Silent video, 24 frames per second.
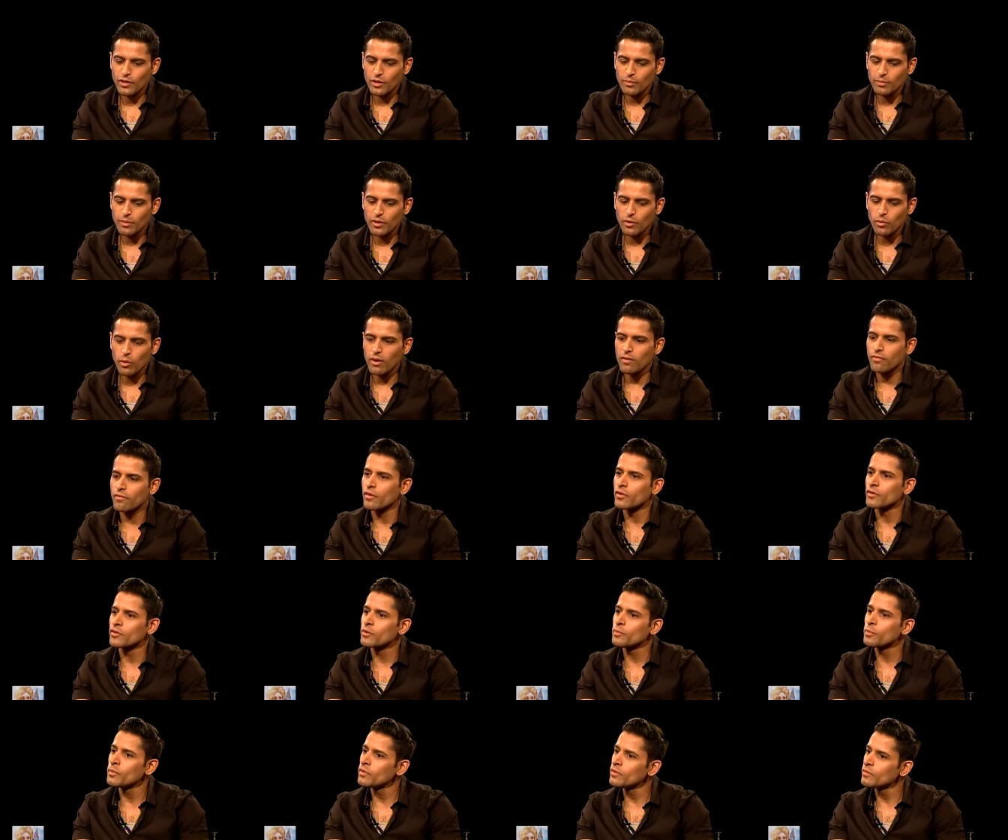got to be quite
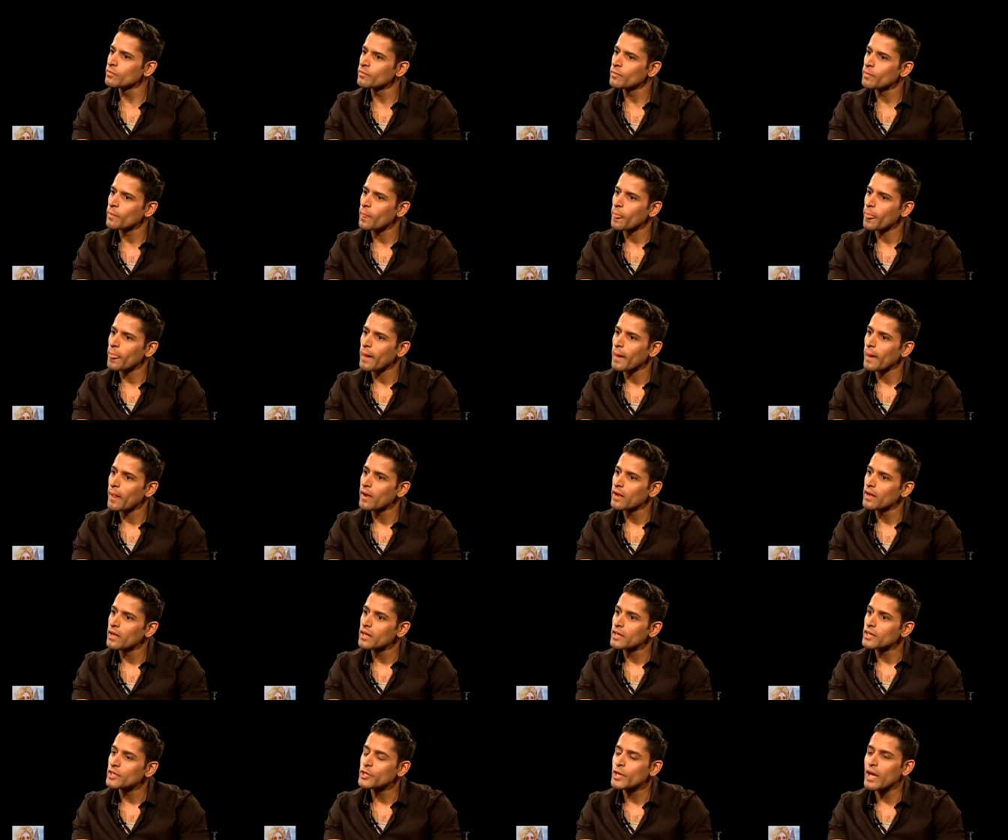vulnerable.
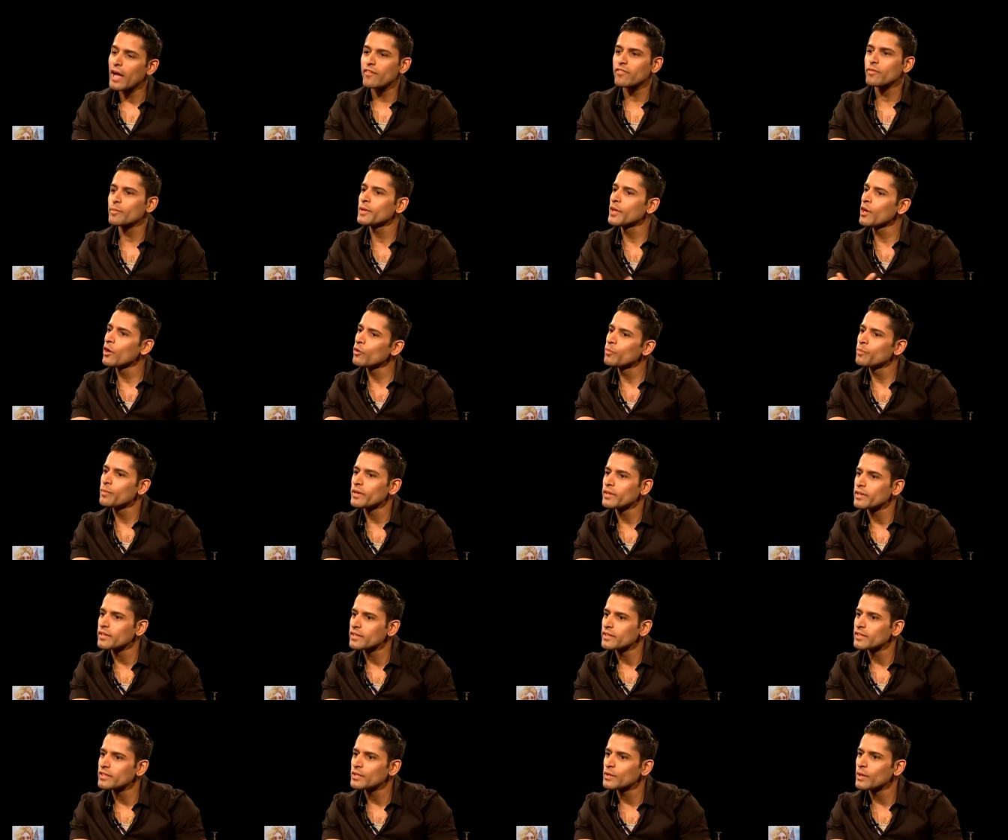Right. You have to be
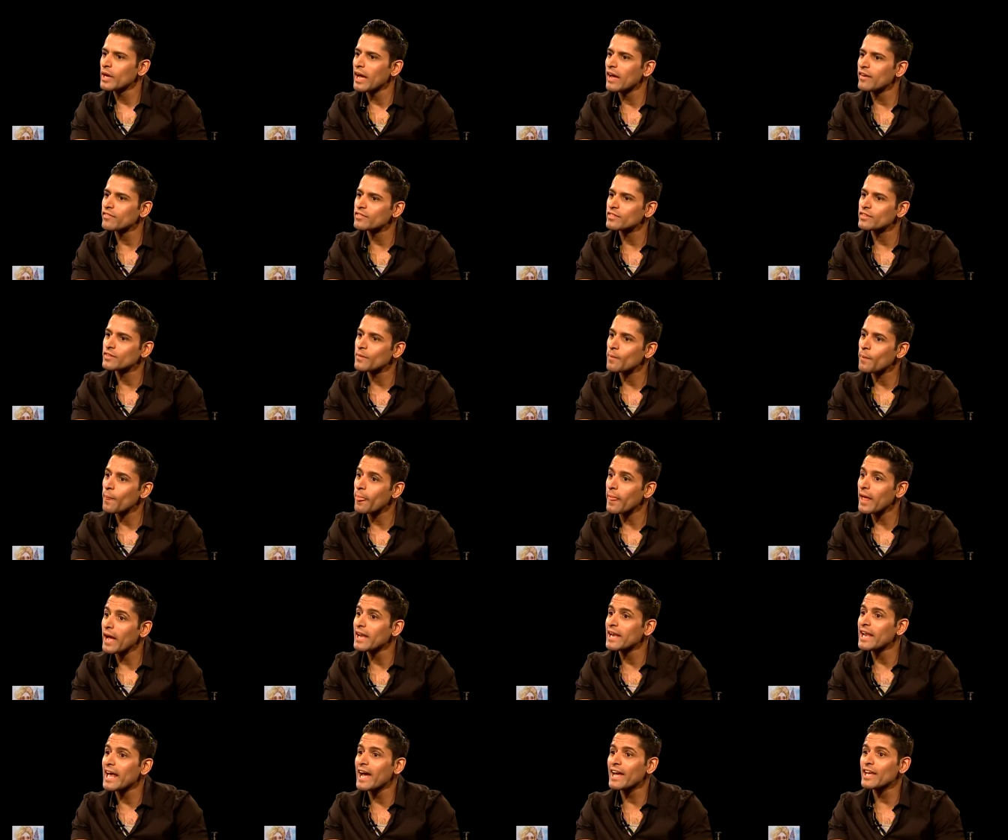open. allow yourself
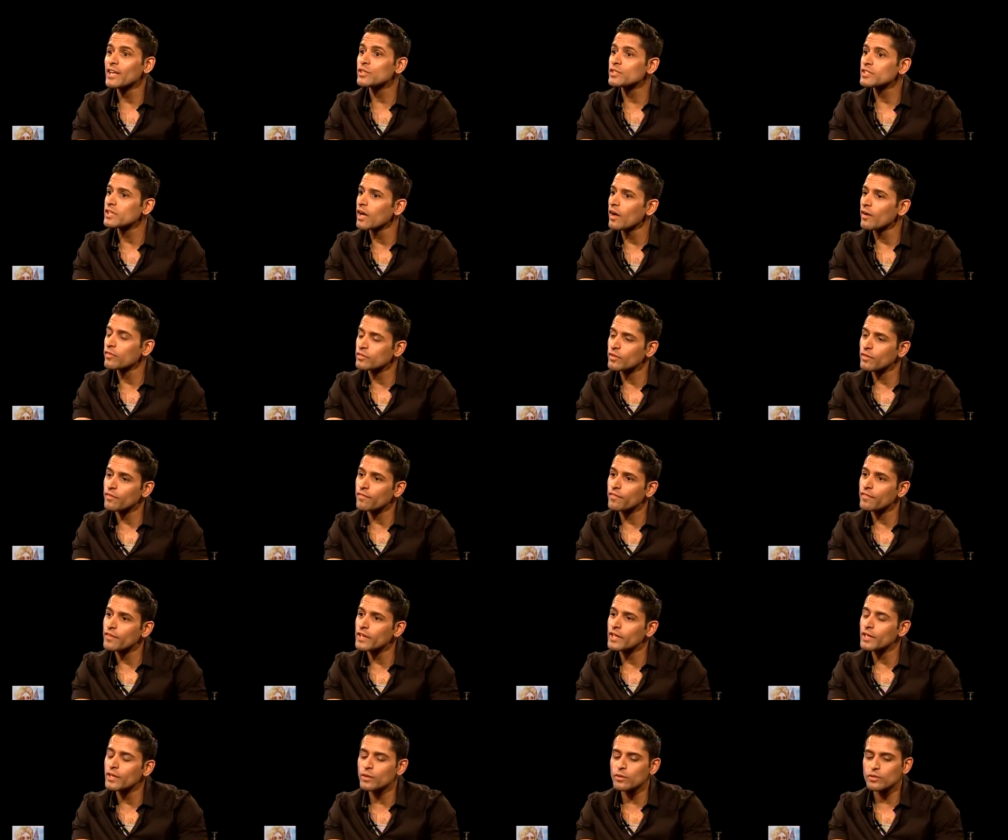to allow feel yourself to... to
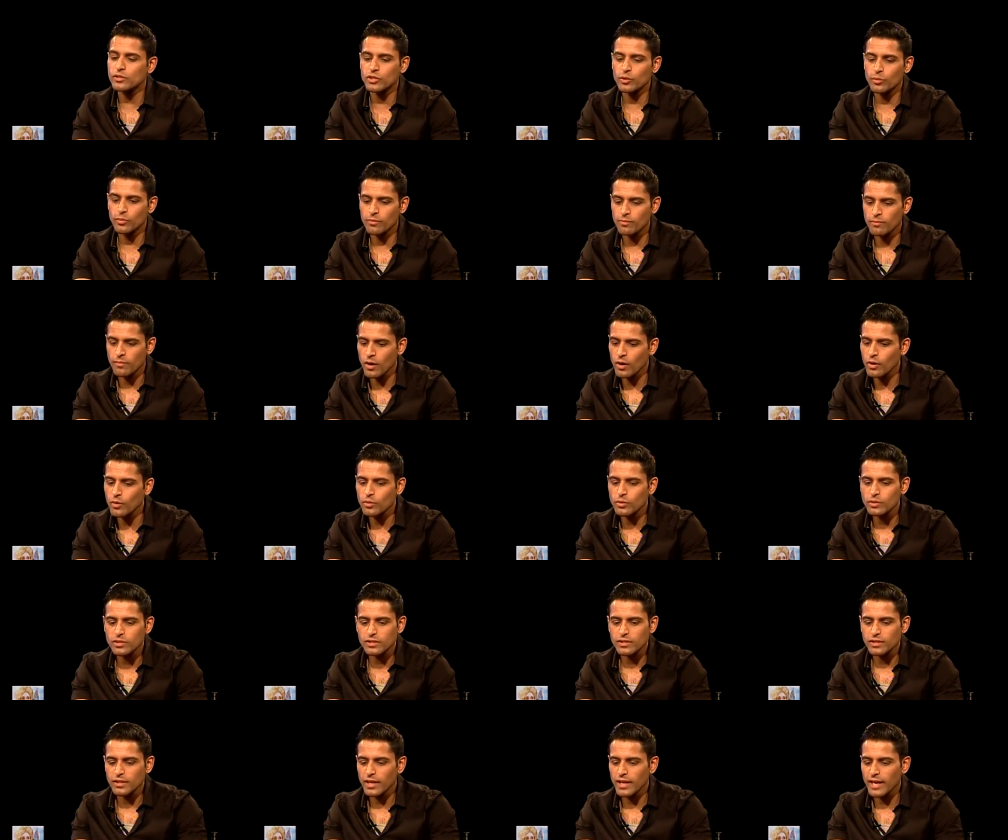feel, to
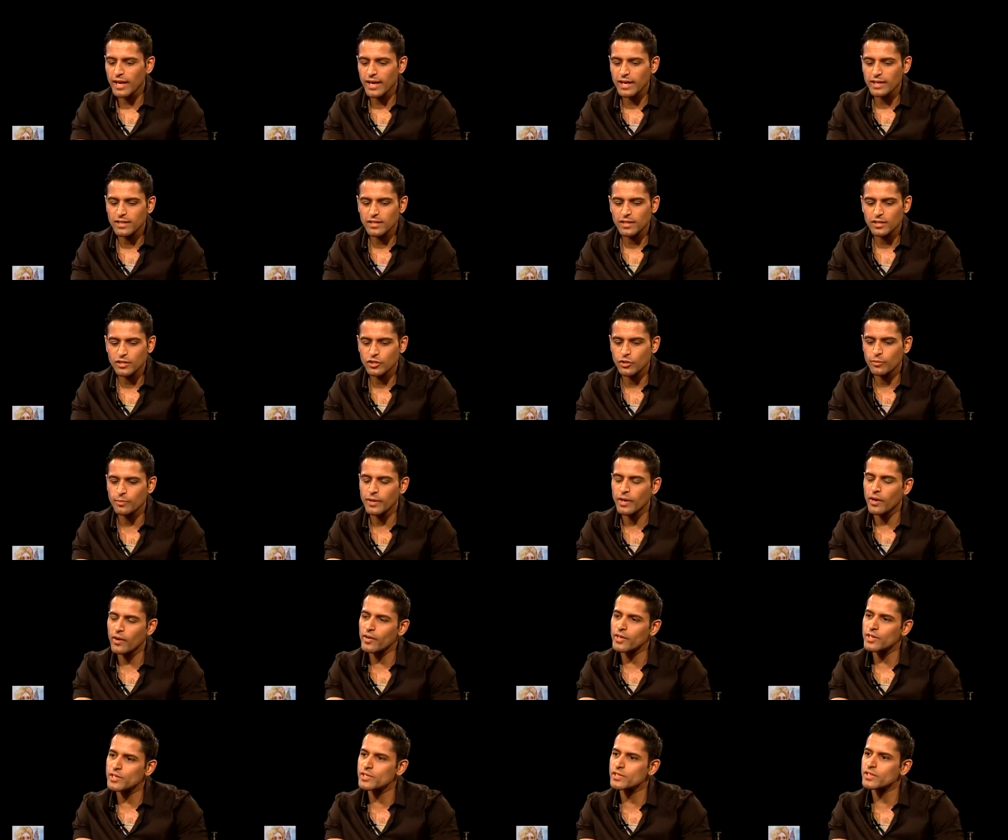emote, and to be
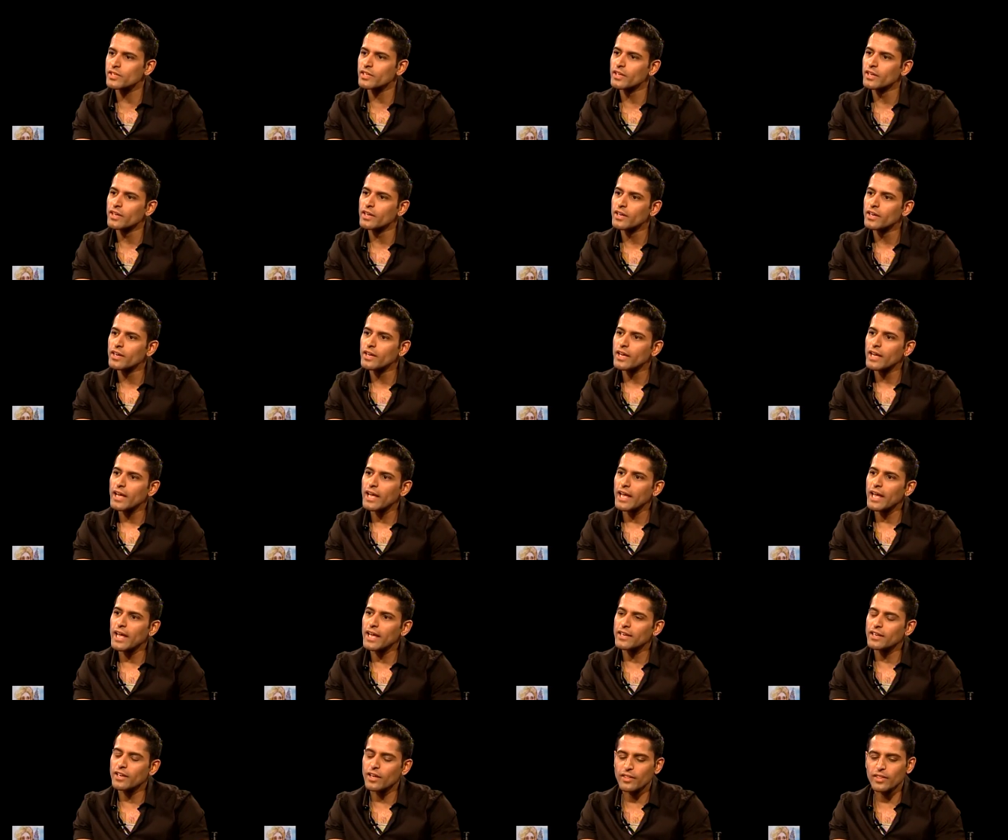honest.
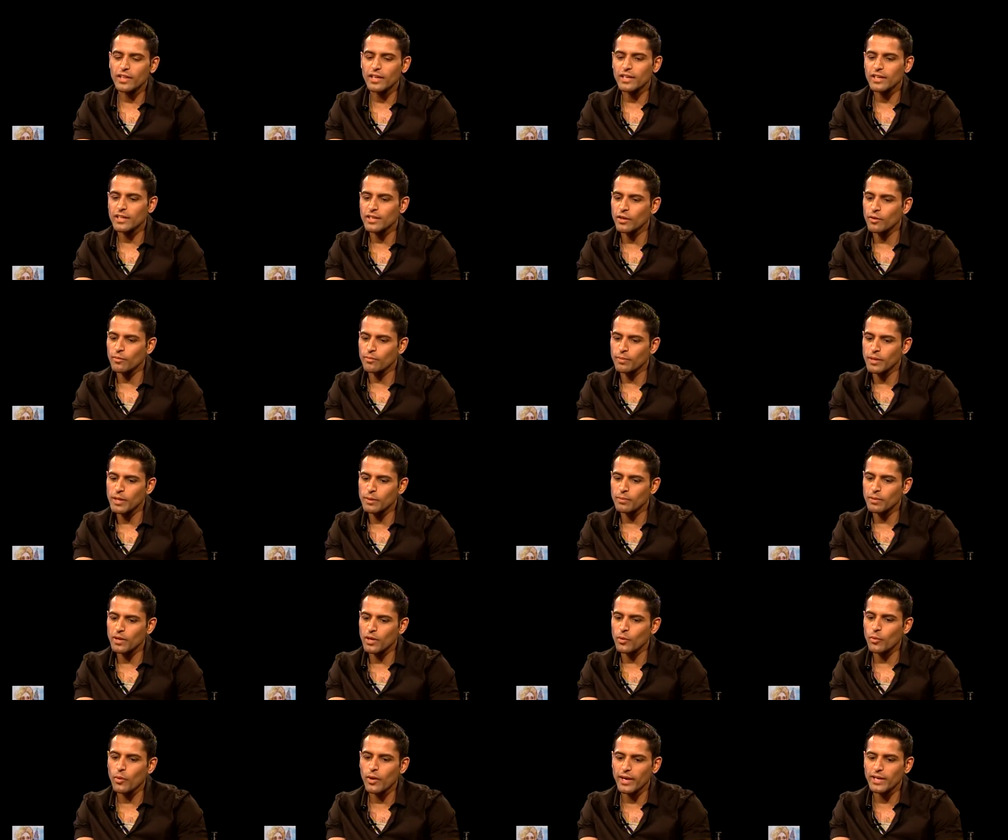And I think you know
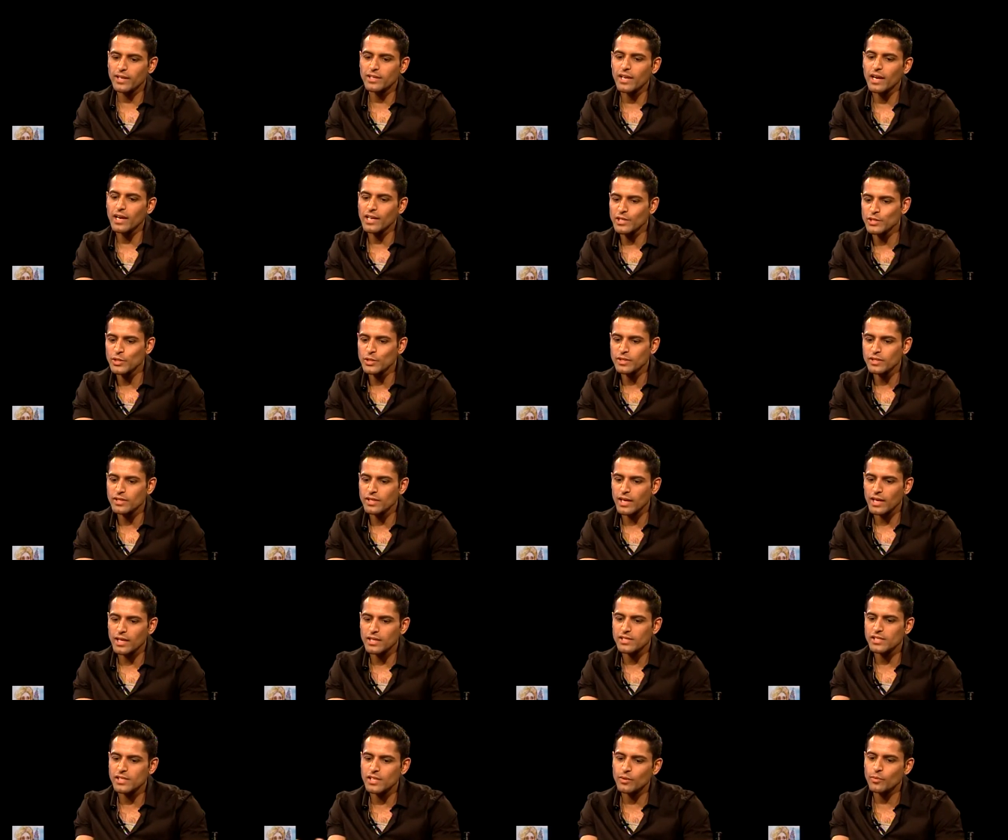people are quite intelligent. They
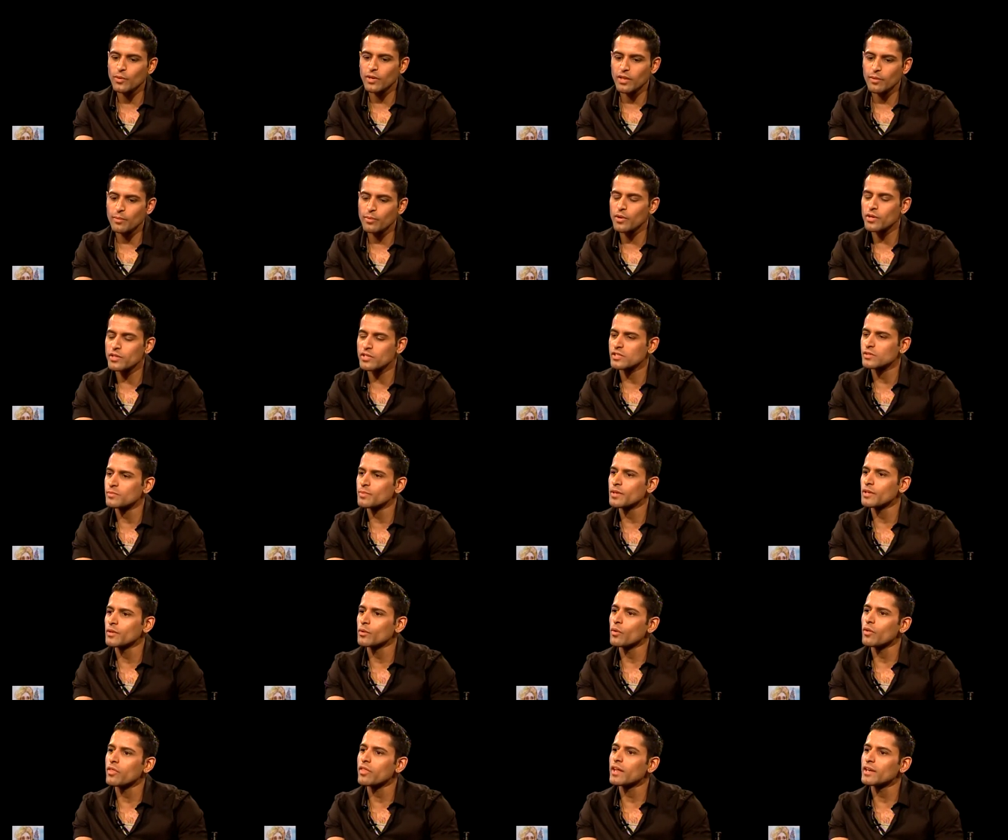can see whether a person's
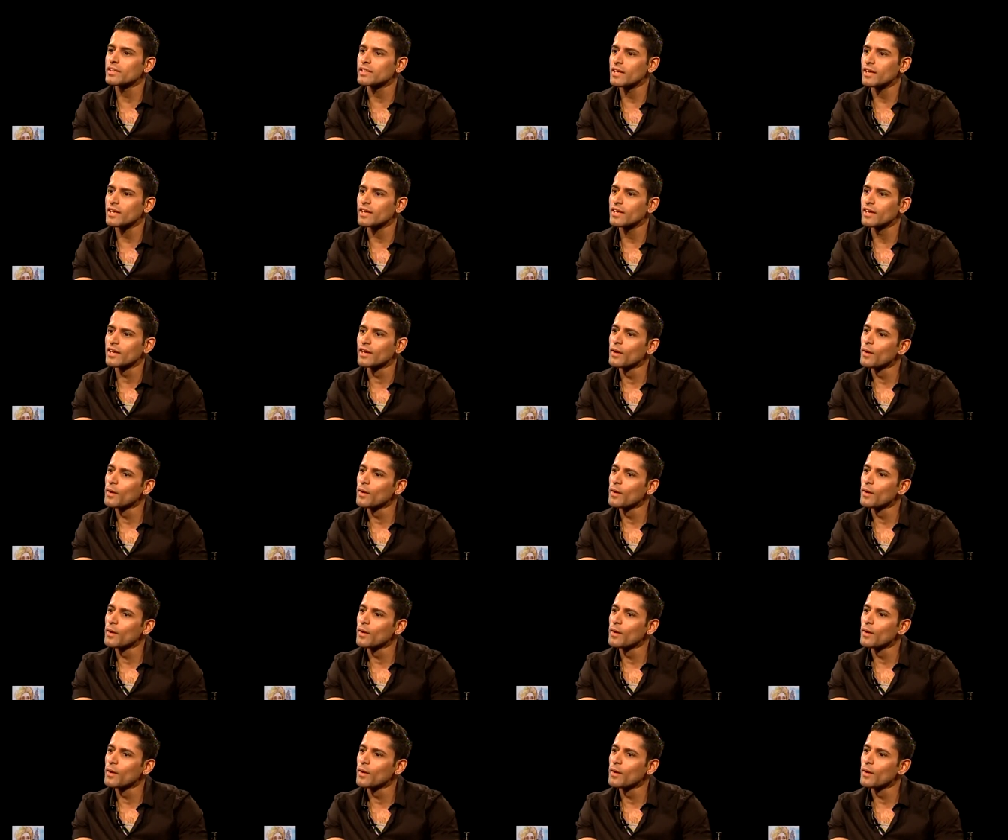being authentic,